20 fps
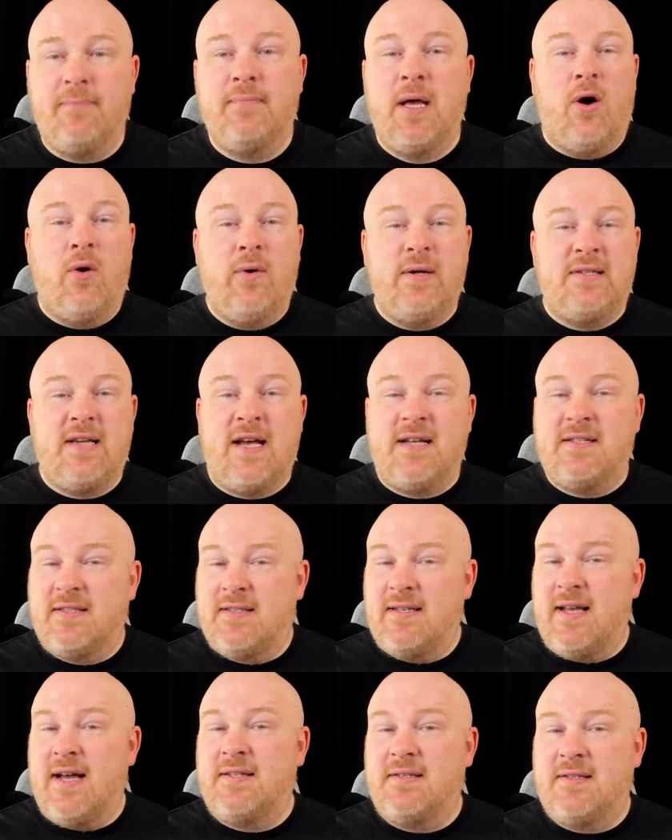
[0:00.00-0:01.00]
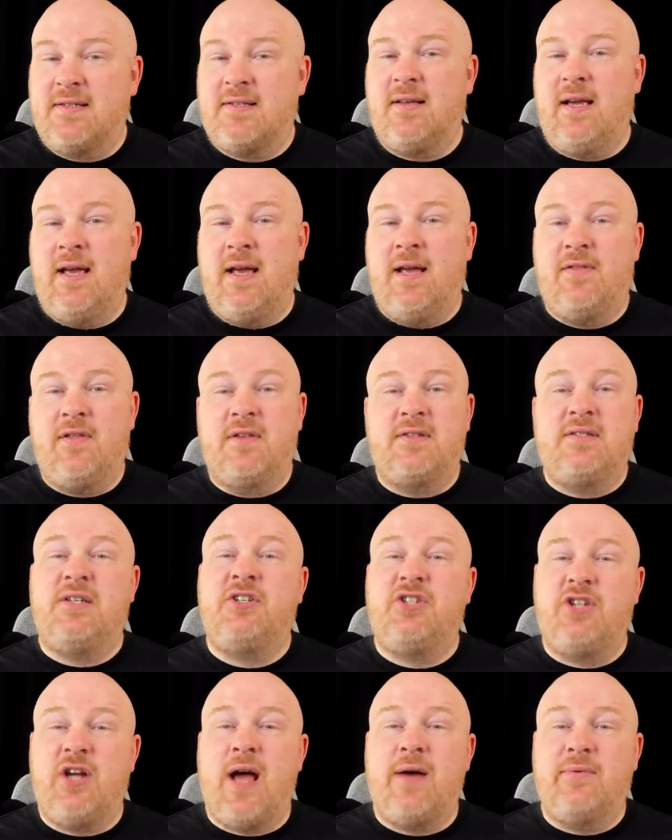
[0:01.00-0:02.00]
They always had sets, and the
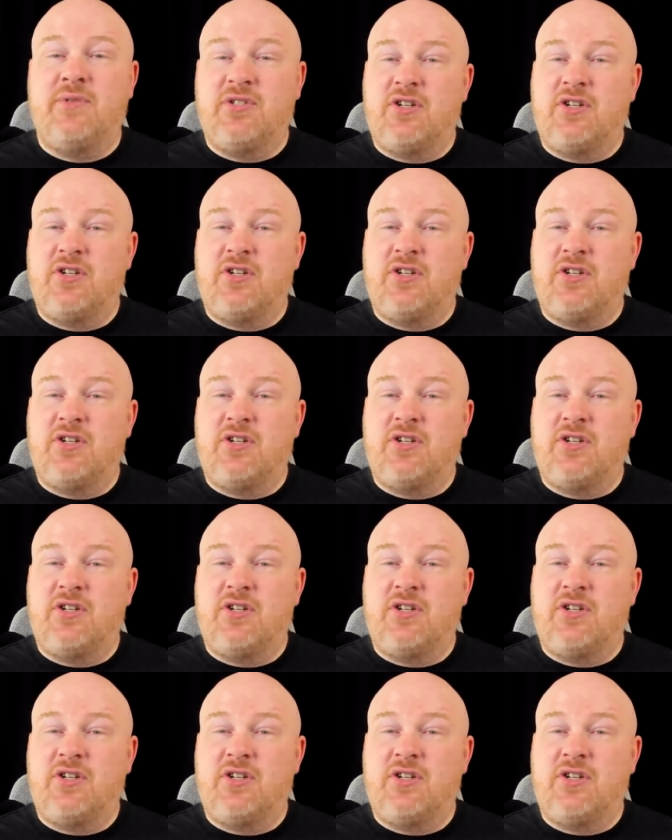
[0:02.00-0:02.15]
CGI